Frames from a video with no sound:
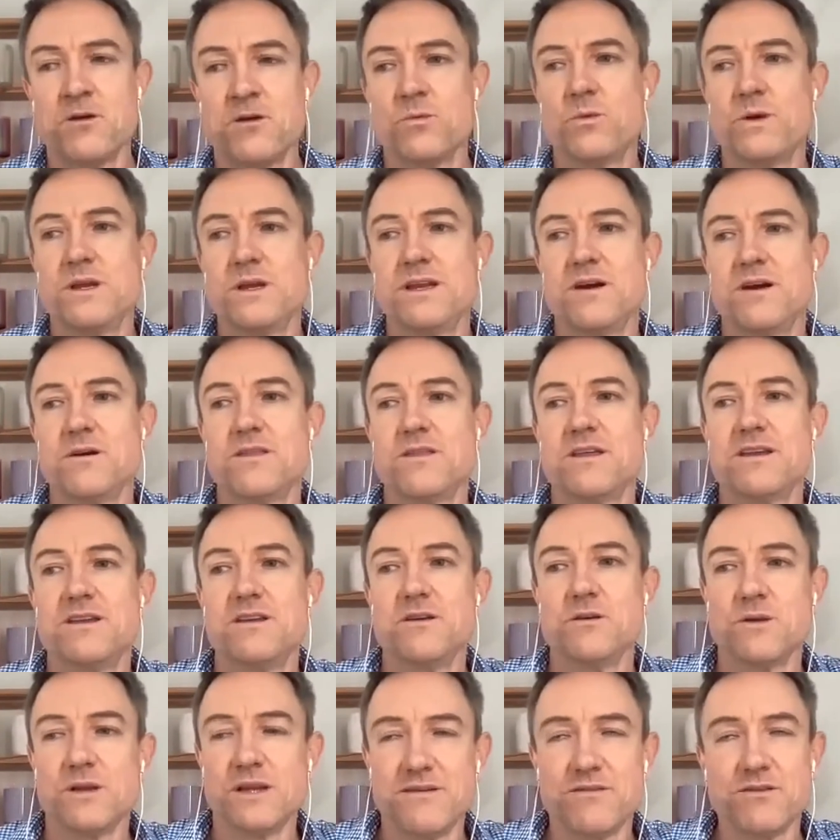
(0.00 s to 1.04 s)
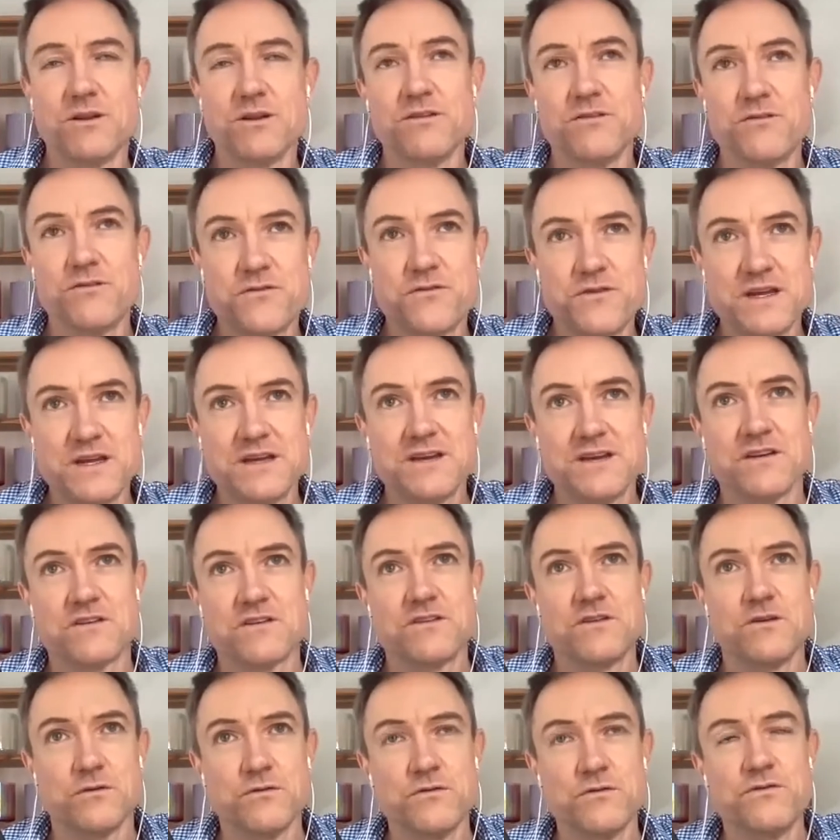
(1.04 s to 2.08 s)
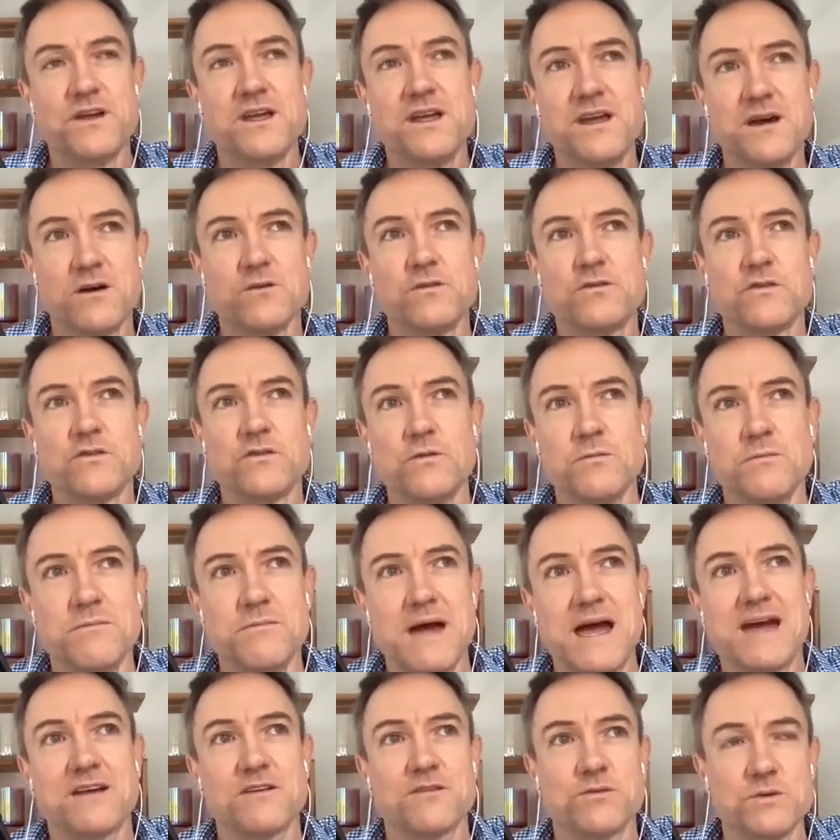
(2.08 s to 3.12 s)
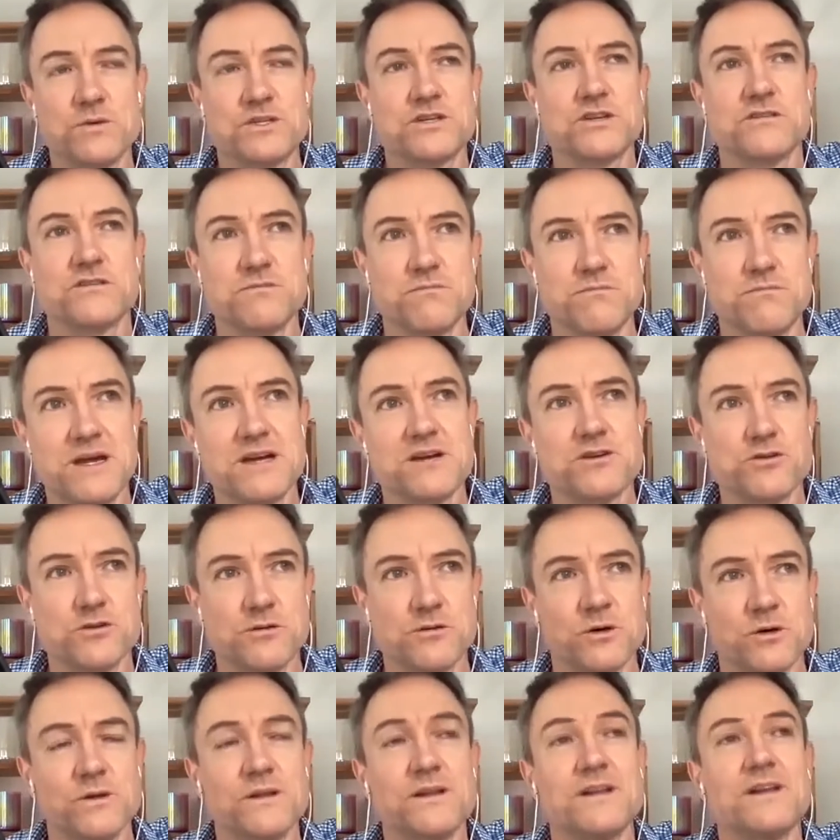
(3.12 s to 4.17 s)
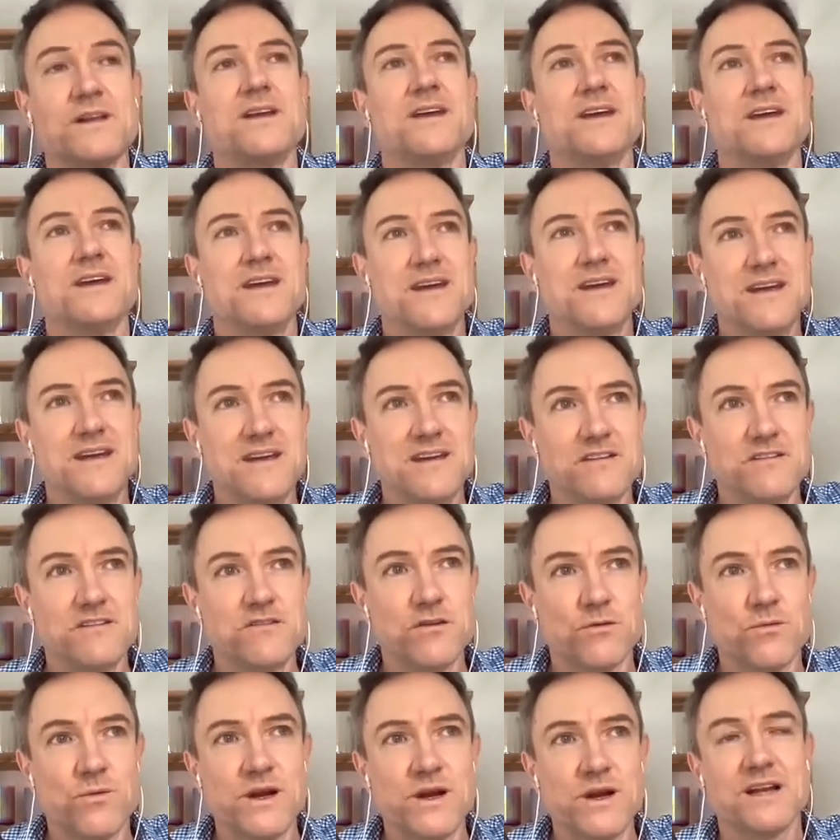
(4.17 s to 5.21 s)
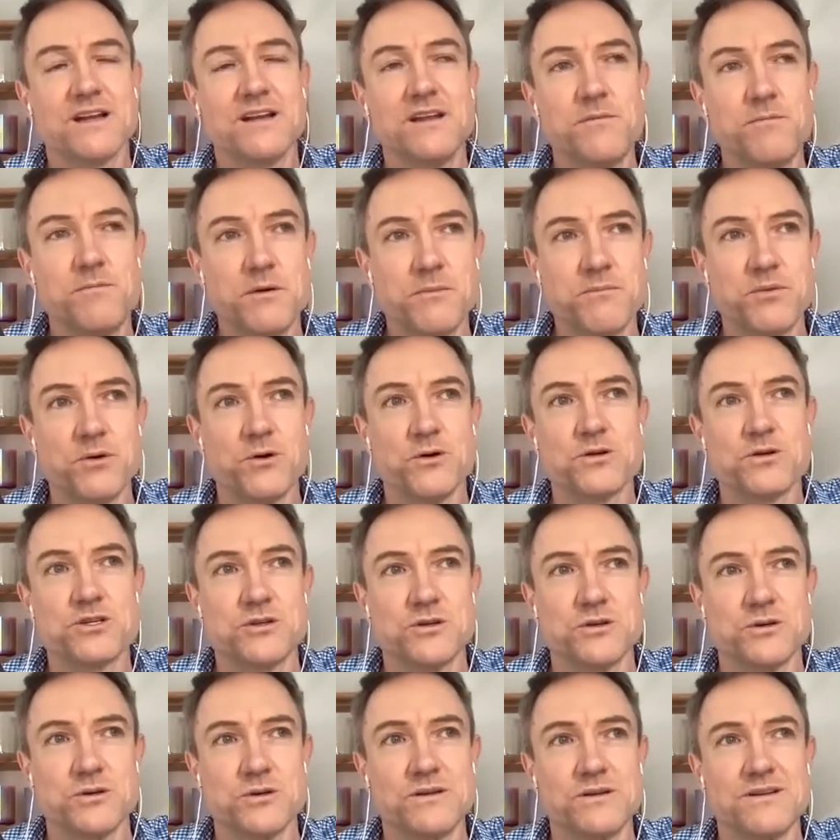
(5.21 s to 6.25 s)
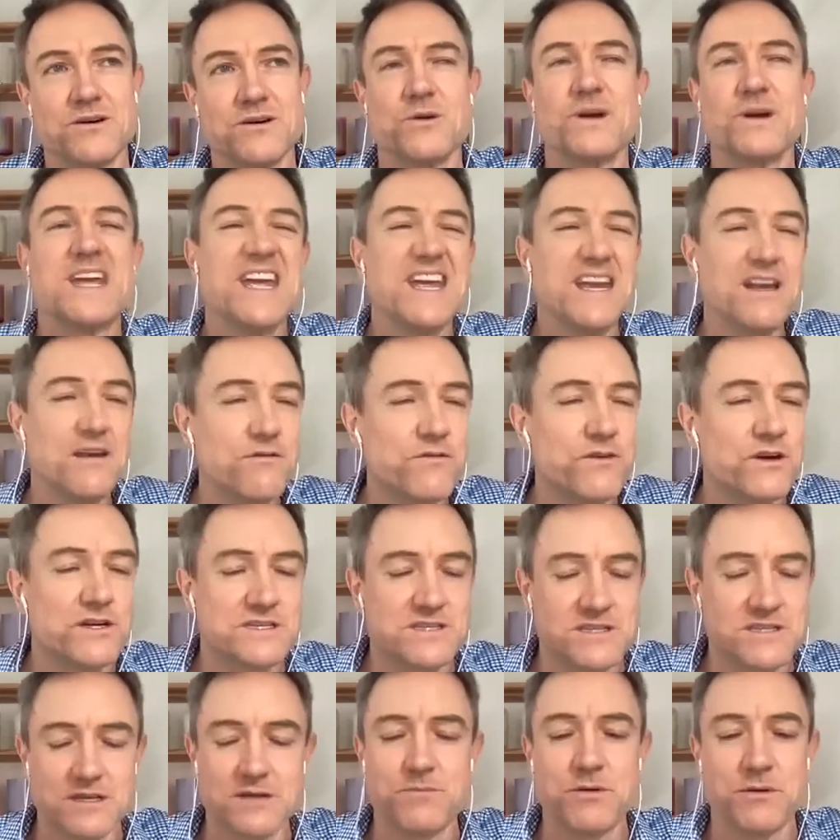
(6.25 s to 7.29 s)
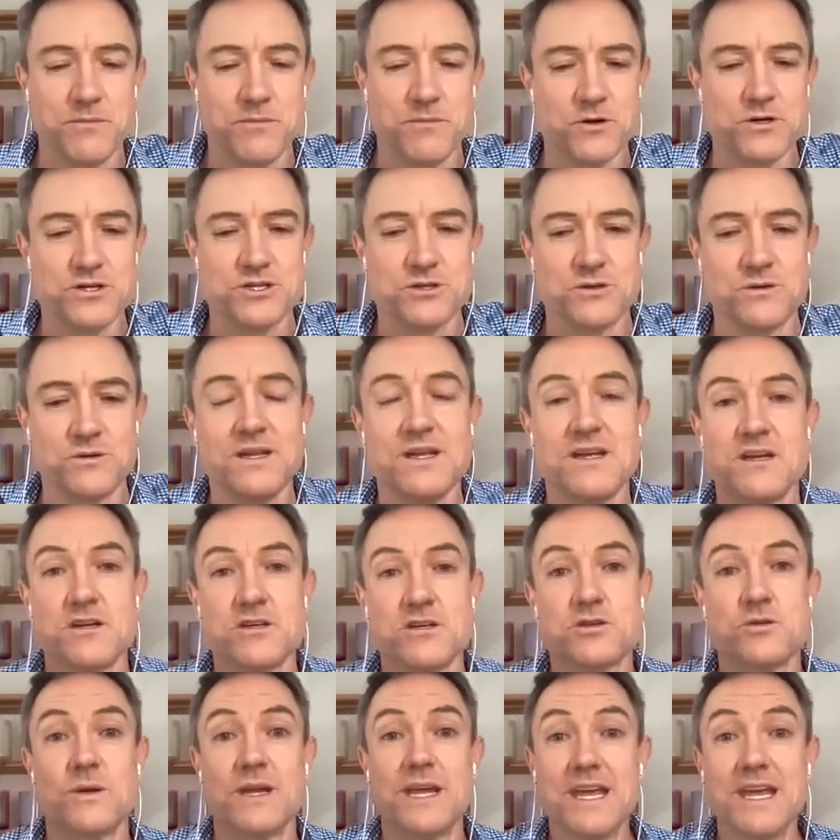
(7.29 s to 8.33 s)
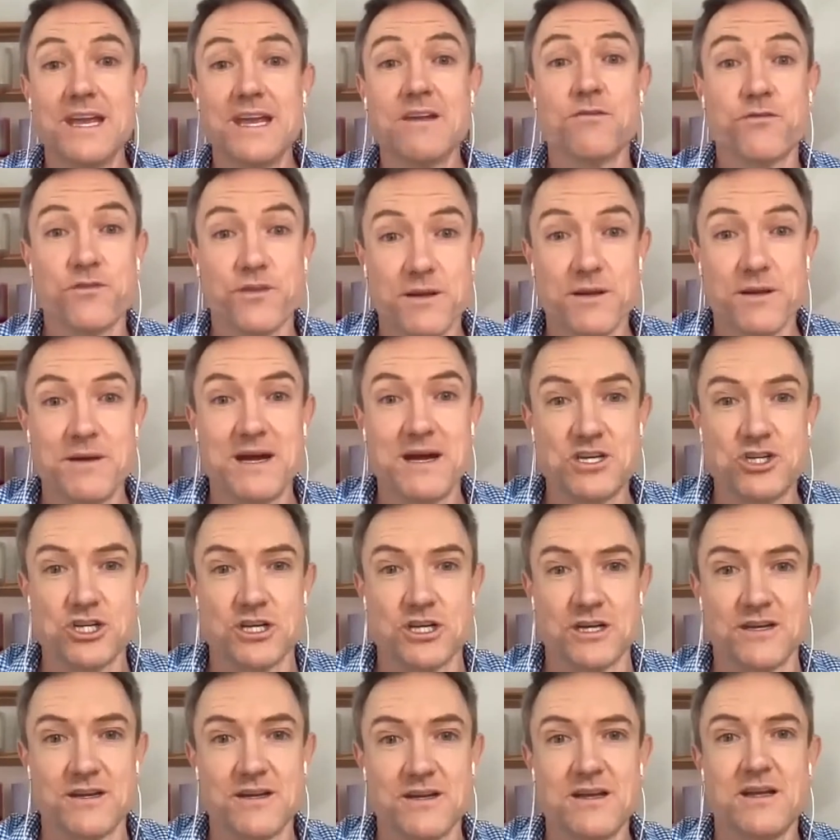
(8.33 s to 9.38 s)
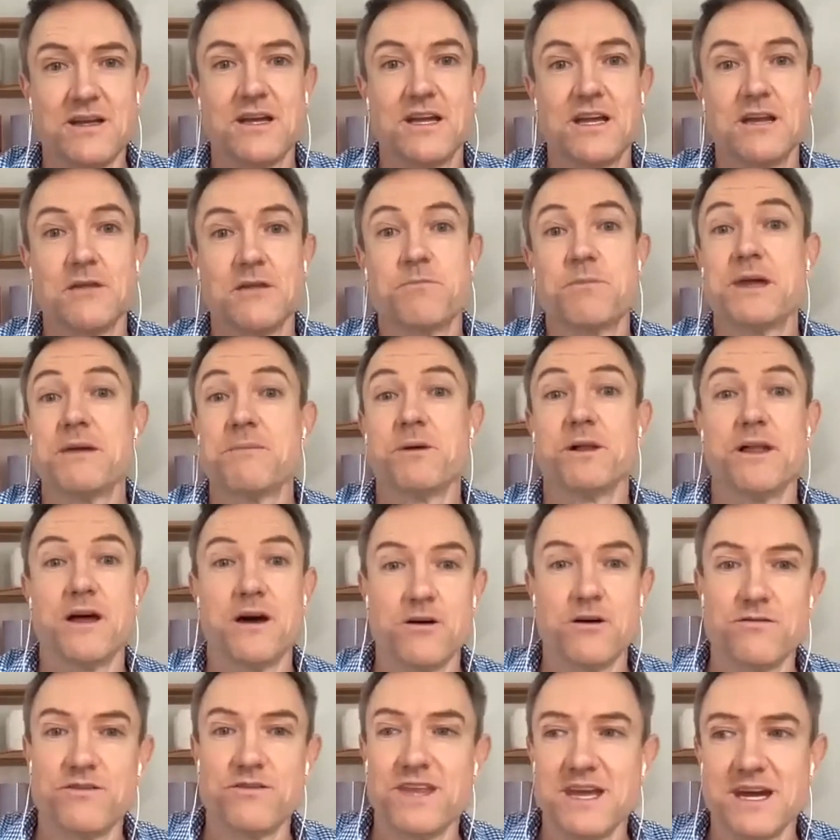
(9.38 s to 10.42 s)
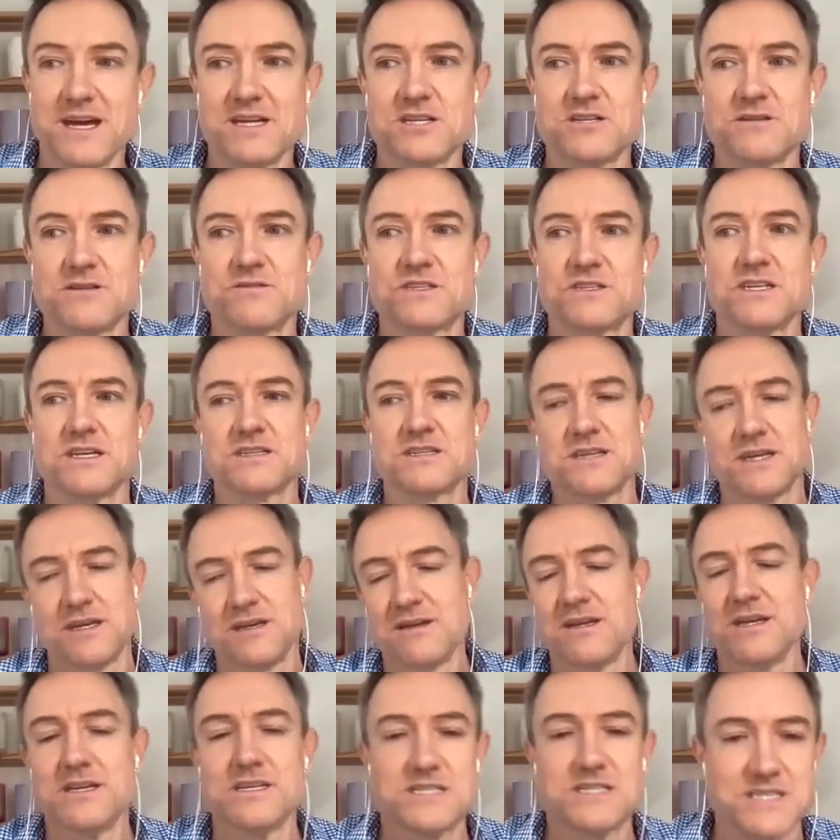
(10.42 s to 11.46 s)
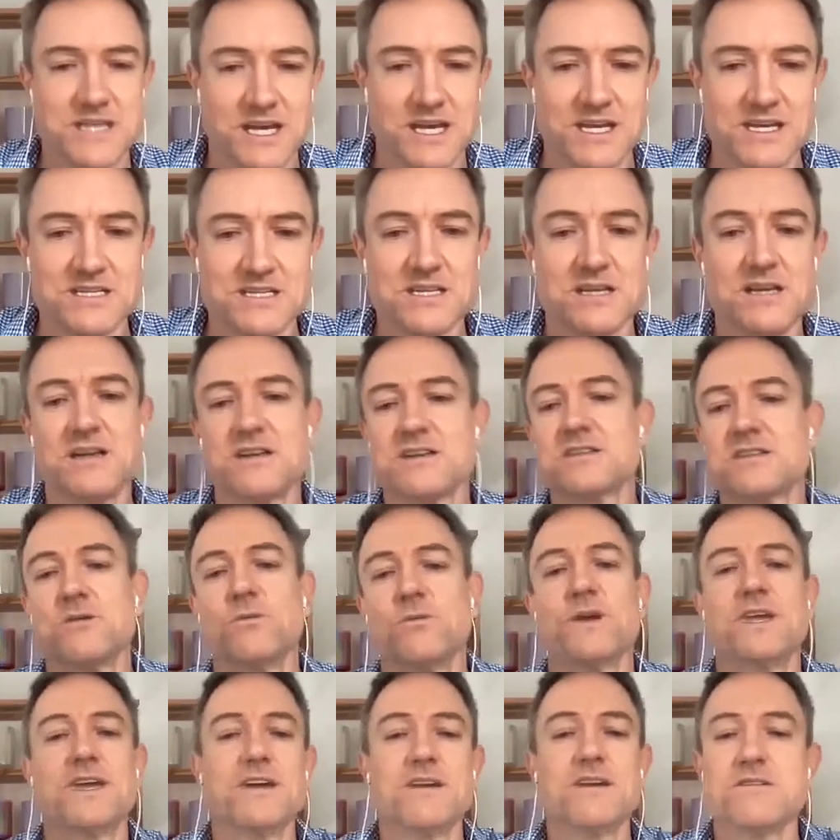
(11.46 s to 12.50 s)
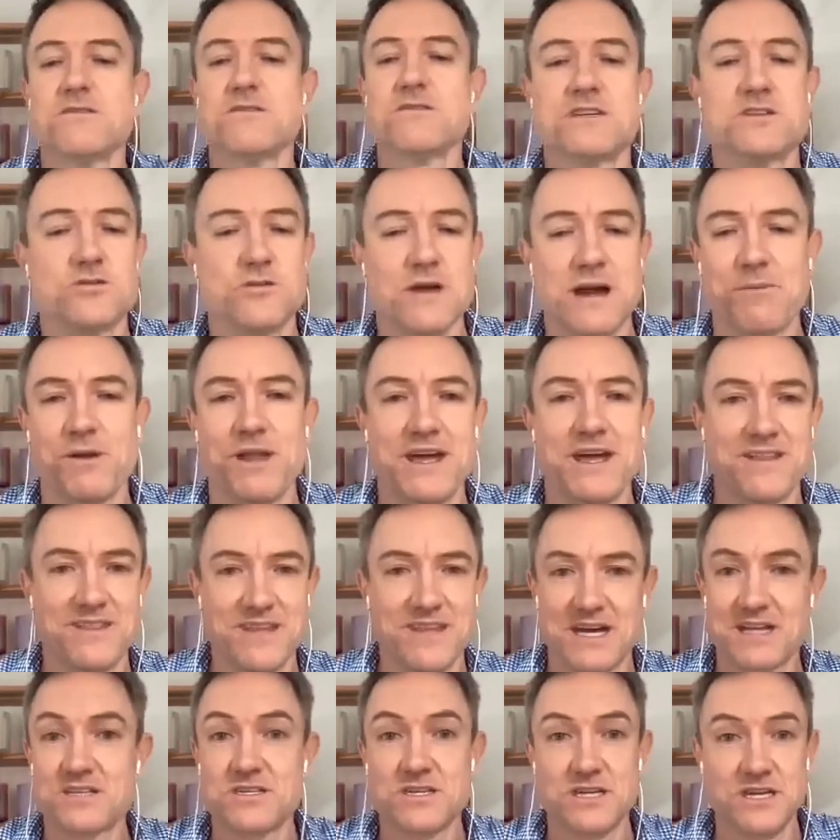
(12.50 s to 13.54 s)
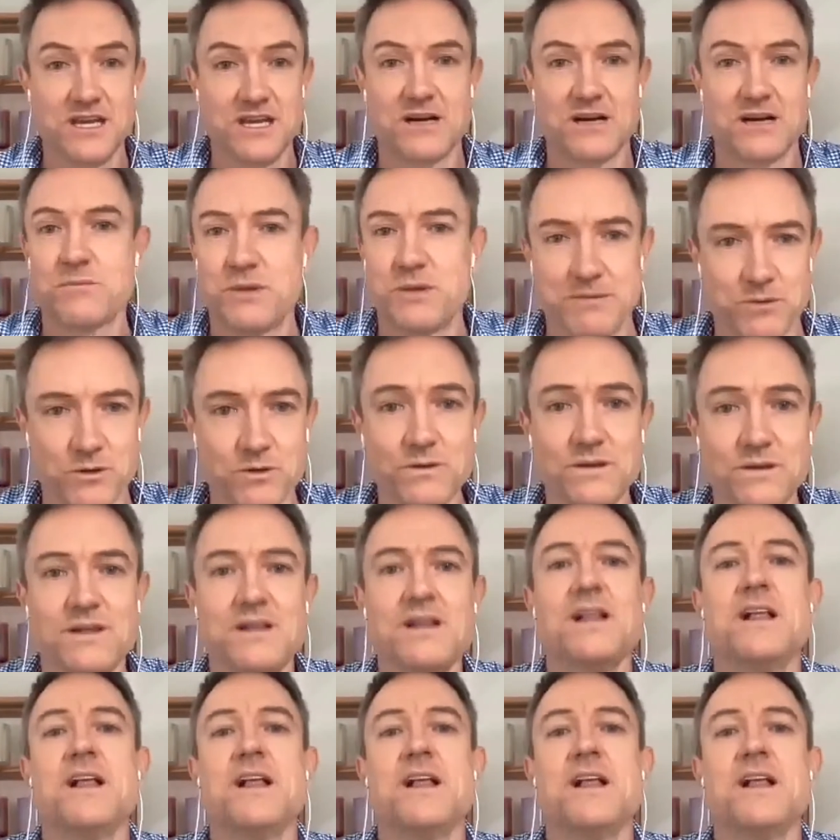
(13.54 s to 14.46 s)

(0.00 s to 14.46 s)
We know that your level of fitness, your VO2 max, which is measurable, is directly proportional or inversely proportional to inflammation in people over the age of 60 in studies. So we can extrapolate that to young people,